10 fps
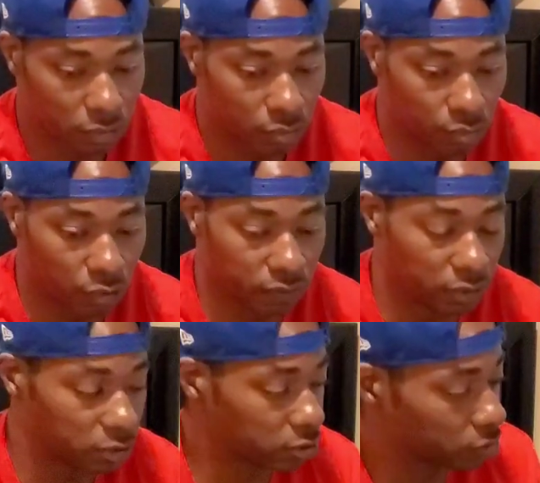Move
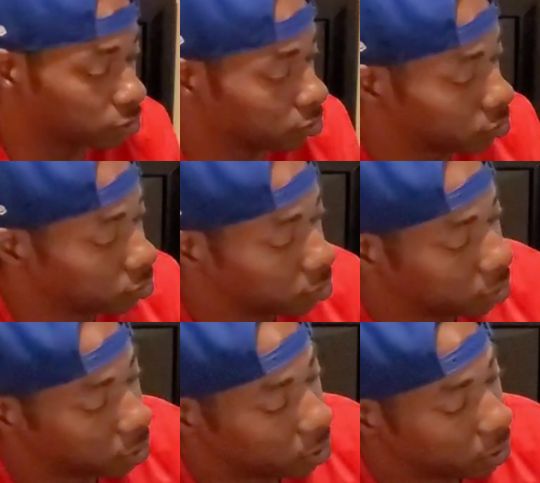the screw
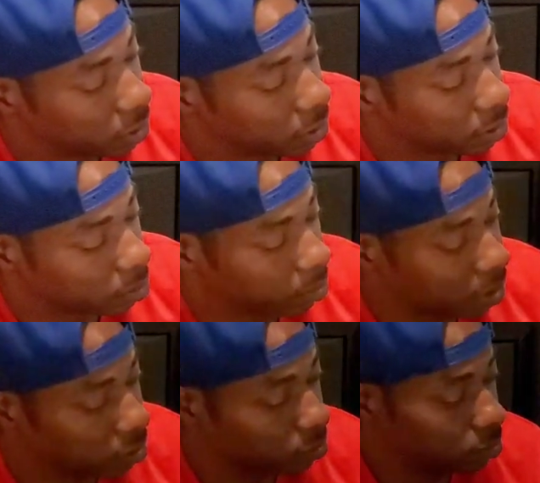to the
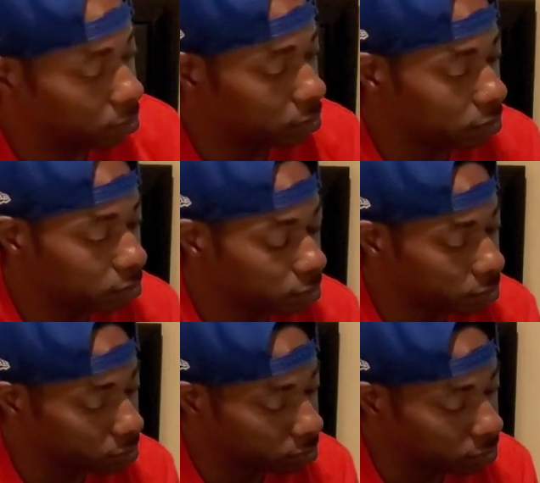bottom.
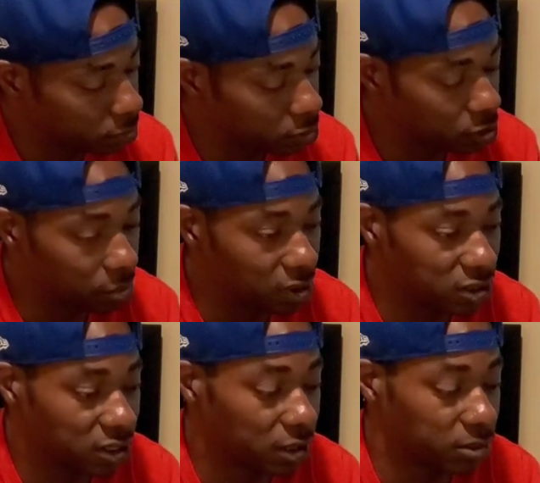Should be the
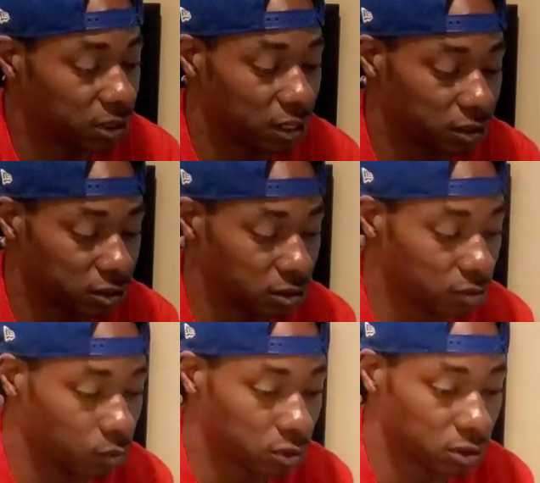same size as the
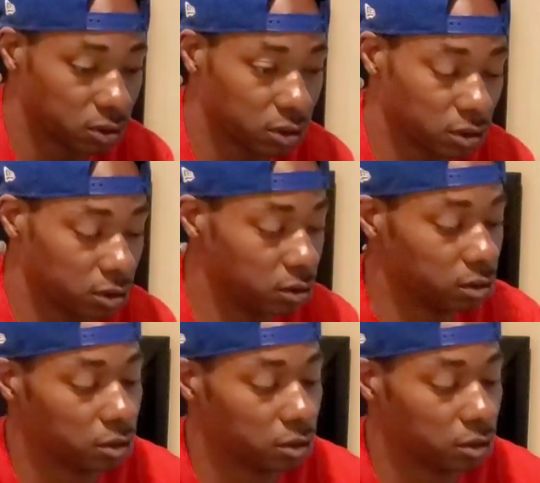ones that took the.